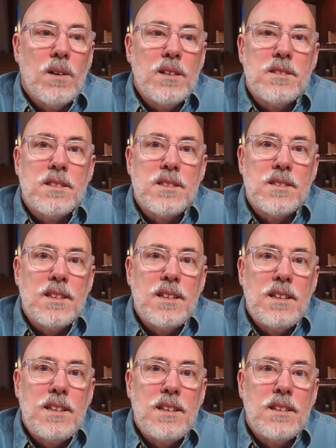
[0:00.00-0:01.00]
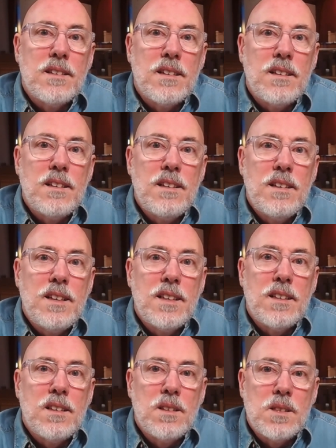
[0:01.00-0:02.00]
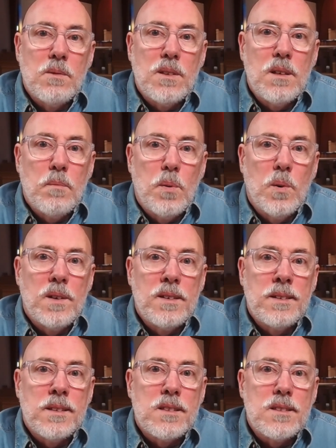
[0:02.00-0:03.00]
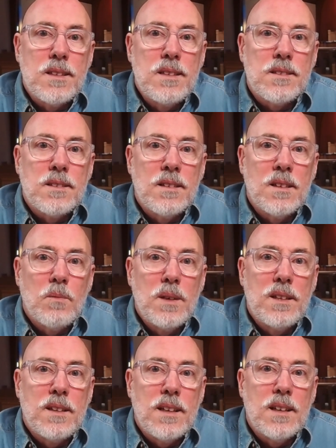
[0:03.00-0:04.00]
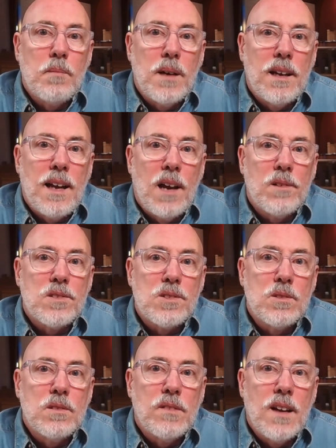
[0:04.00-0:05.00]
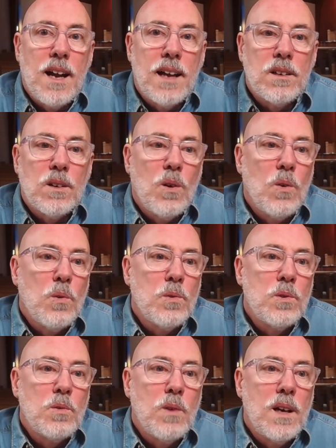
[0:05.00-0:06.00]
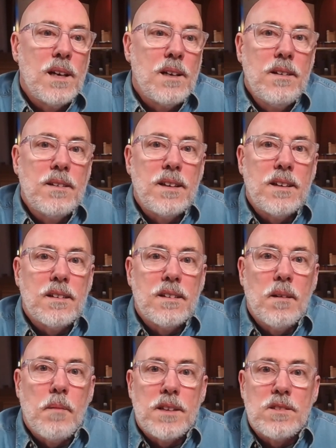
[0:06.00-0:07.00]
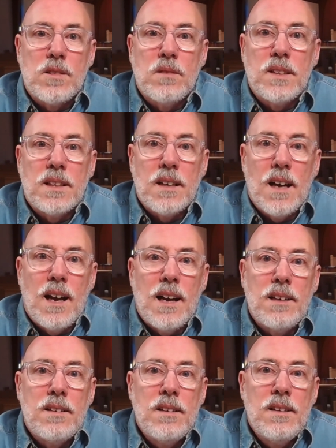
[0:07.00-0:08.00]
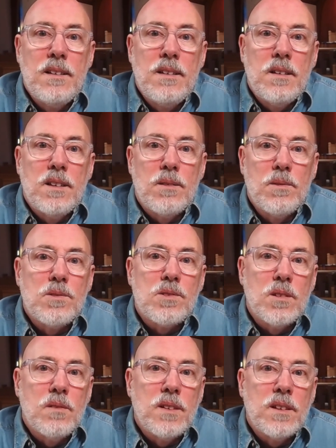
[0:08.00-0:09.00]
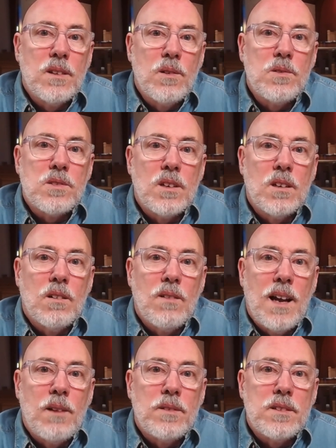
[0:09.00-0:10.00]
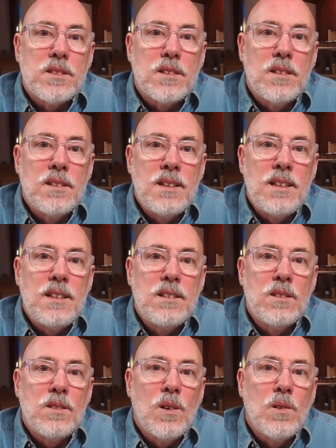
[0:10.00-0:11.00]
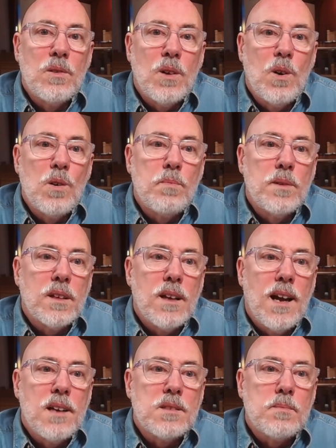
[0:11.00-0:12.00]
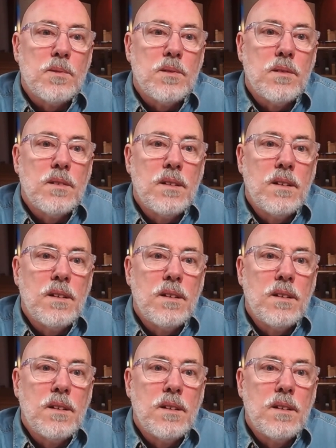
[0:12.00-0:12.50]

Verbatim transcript: want us to see that it is really important in this season that we think about how to serve God in a whole new way. Think about serving God through serving those that are around us that need to know the hope of the gospel.